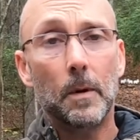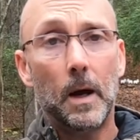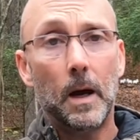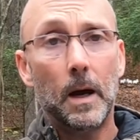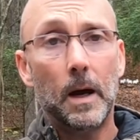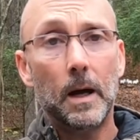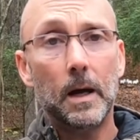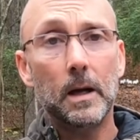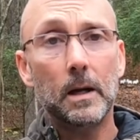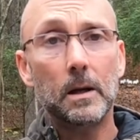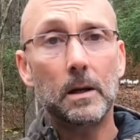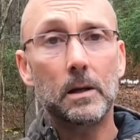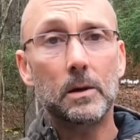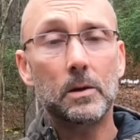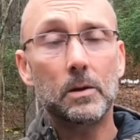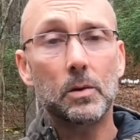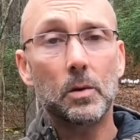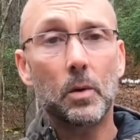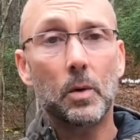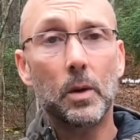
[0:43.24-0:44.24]
I
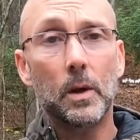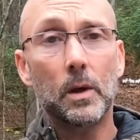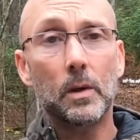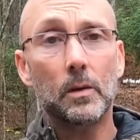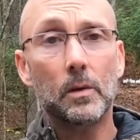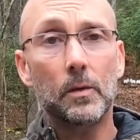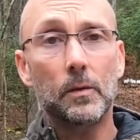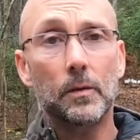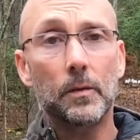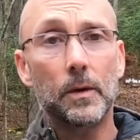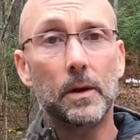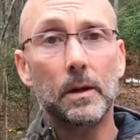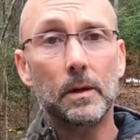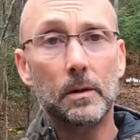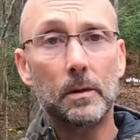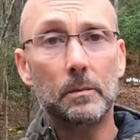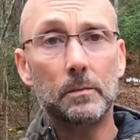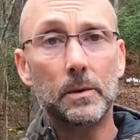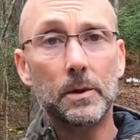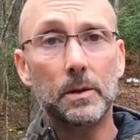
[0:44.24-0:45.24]
enjoy the
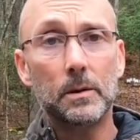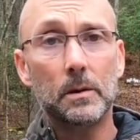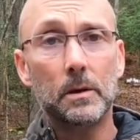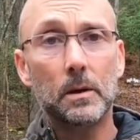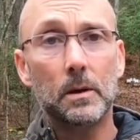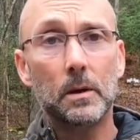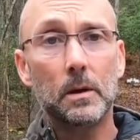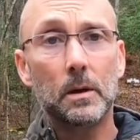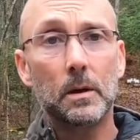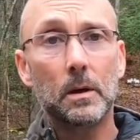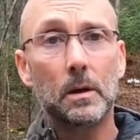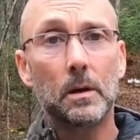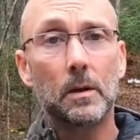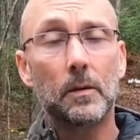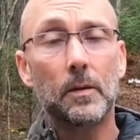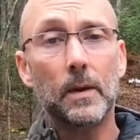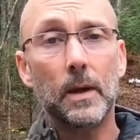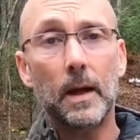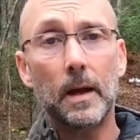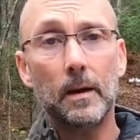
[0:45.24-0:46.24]
freedoms
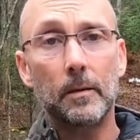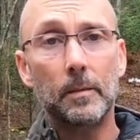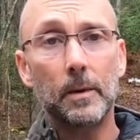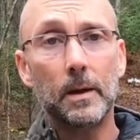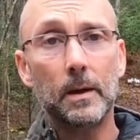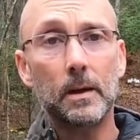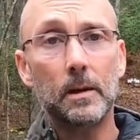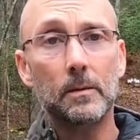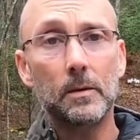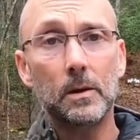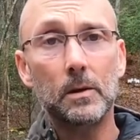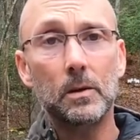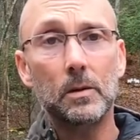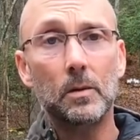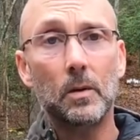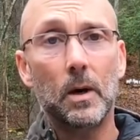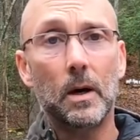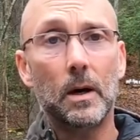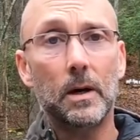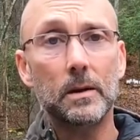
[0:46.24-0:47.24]
that have been given
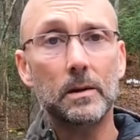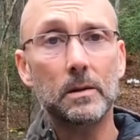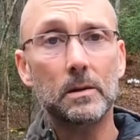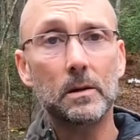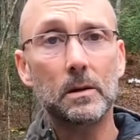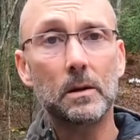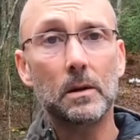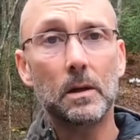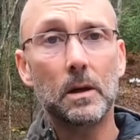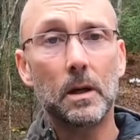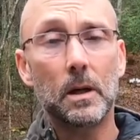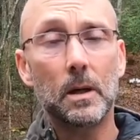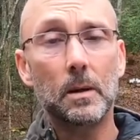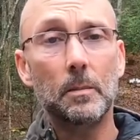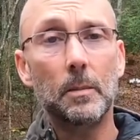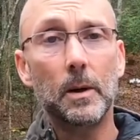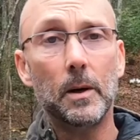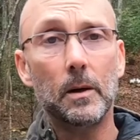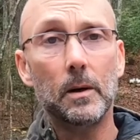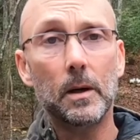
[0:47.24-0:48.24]
to us in
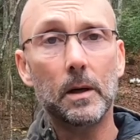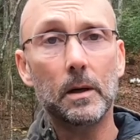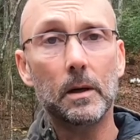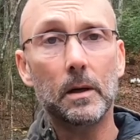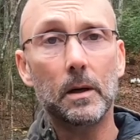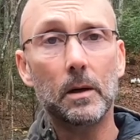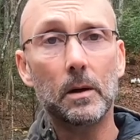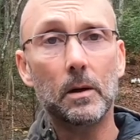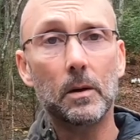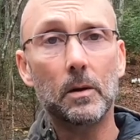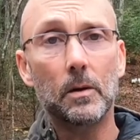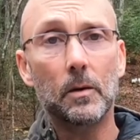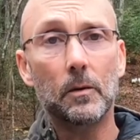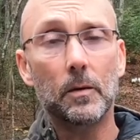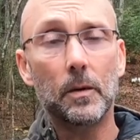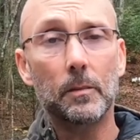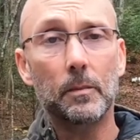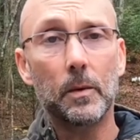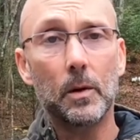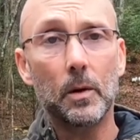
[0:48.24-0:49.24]
America
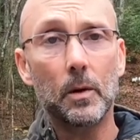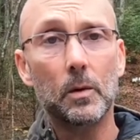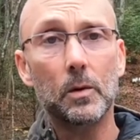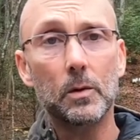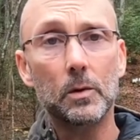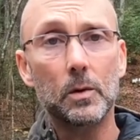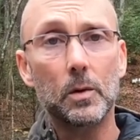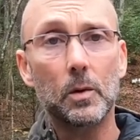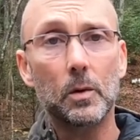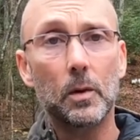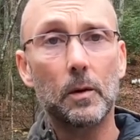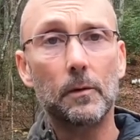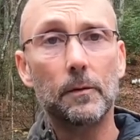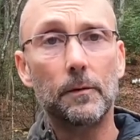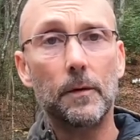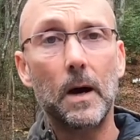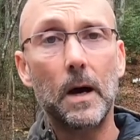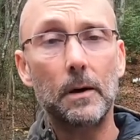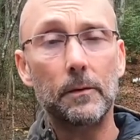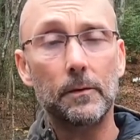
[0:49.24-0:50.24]
from those who have
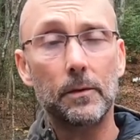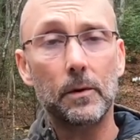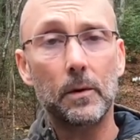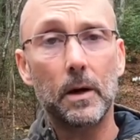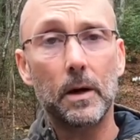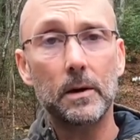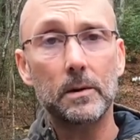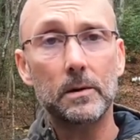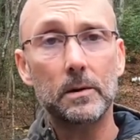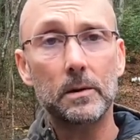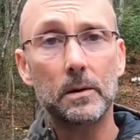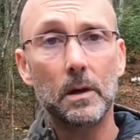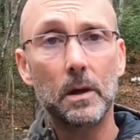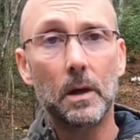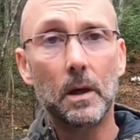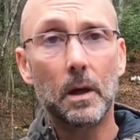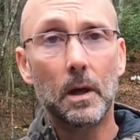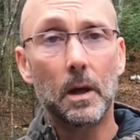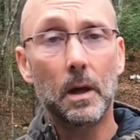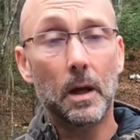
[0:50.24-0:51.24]
fought for us.
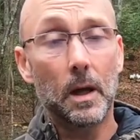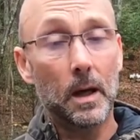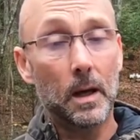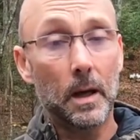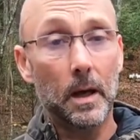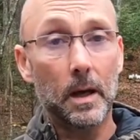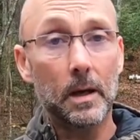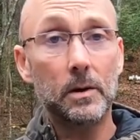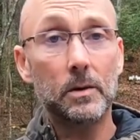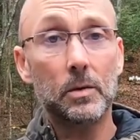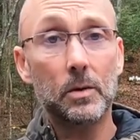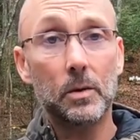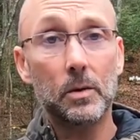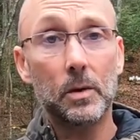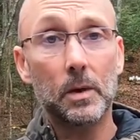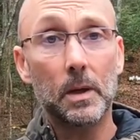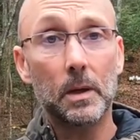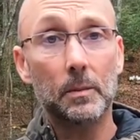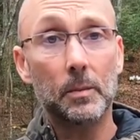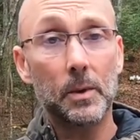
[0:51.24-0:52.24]
And I
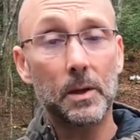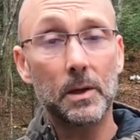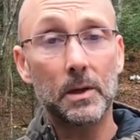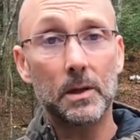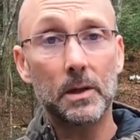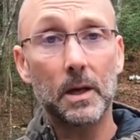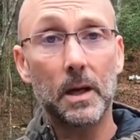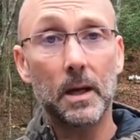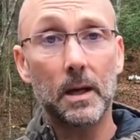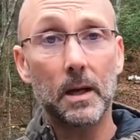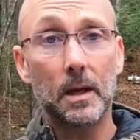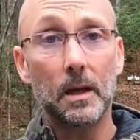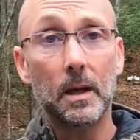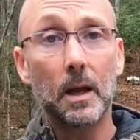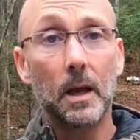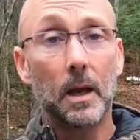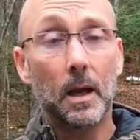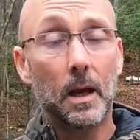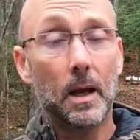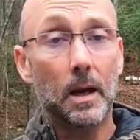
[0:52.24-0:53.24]
truly appreciate it.
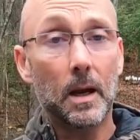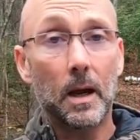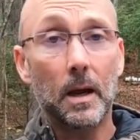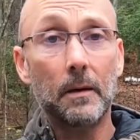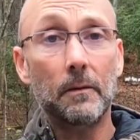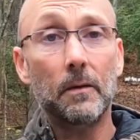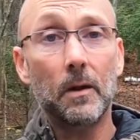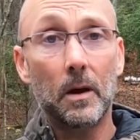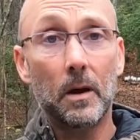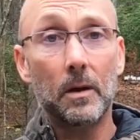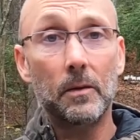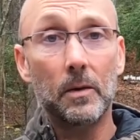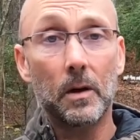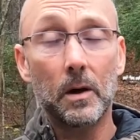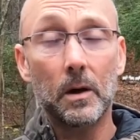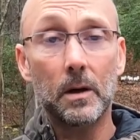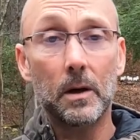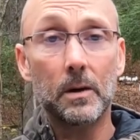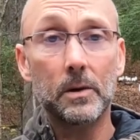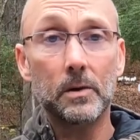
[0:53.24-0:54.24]
And I love
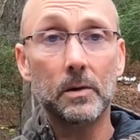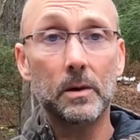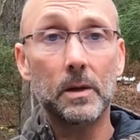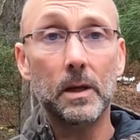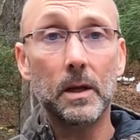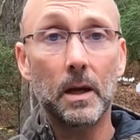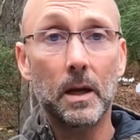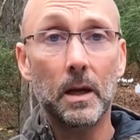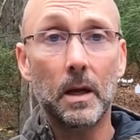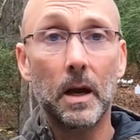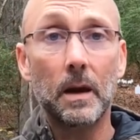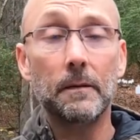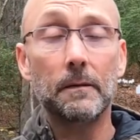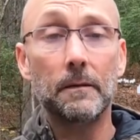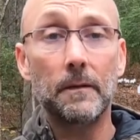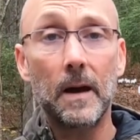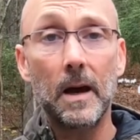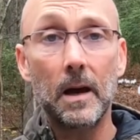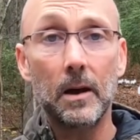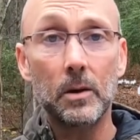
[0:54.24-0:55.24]
our country, and I
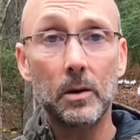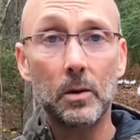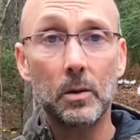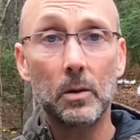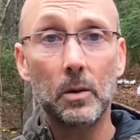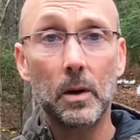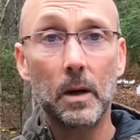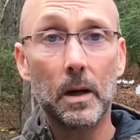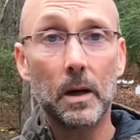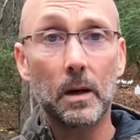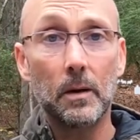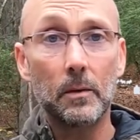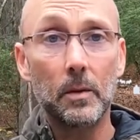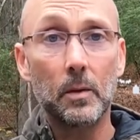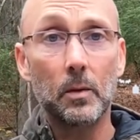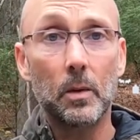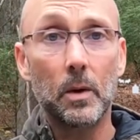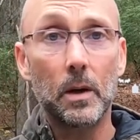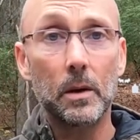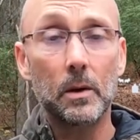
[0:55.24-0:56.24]
value
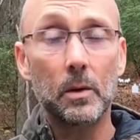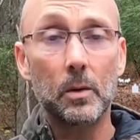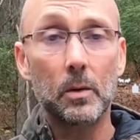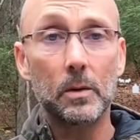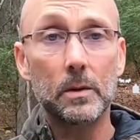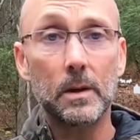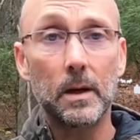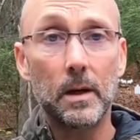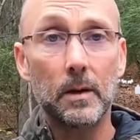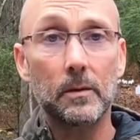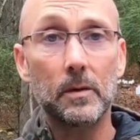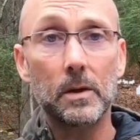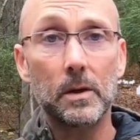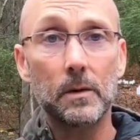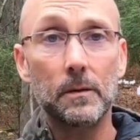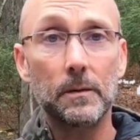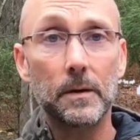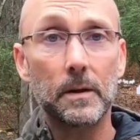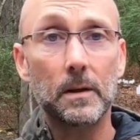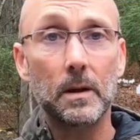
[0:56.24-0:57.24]
everyone who has ever
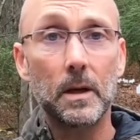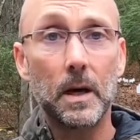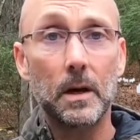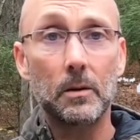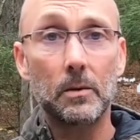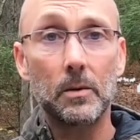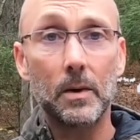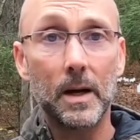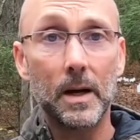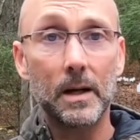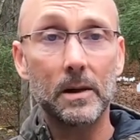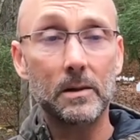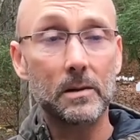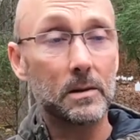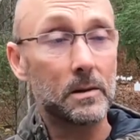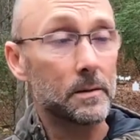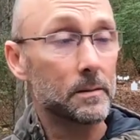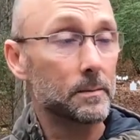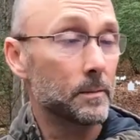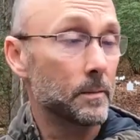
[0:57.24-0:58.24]
defended our
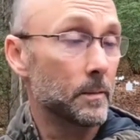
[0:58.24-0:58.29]
rights.